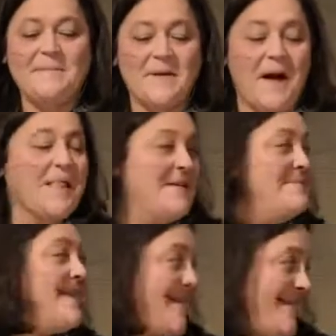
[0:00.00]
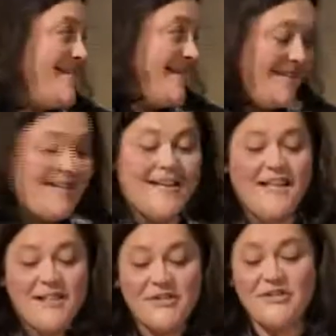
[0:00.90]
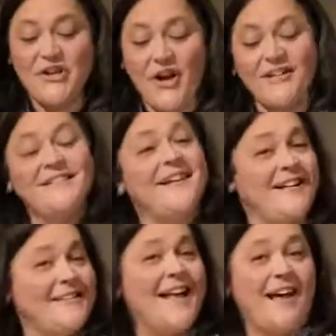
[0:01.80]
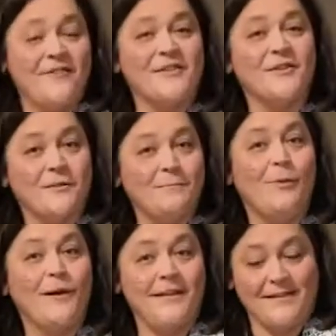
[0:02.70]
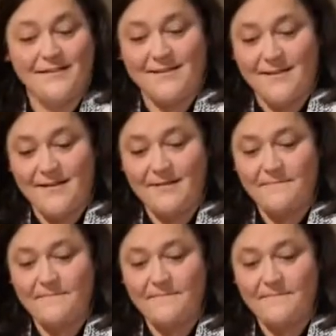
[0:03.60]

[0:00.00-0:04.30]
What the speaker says: But I'll admit, the song does have a certain poignancy.